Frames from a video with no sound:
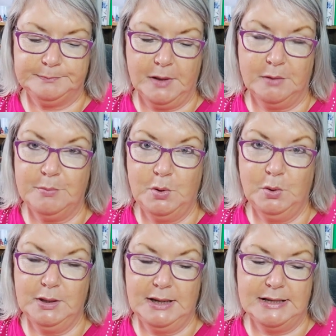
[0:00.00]
I'll put
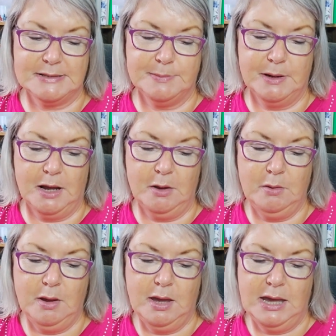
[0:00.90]
all the links below,
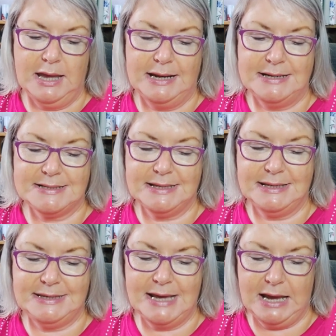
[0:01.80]
and it's the
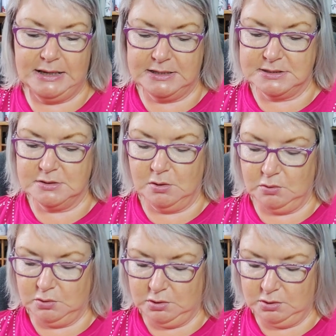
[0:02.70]
Yak Sock,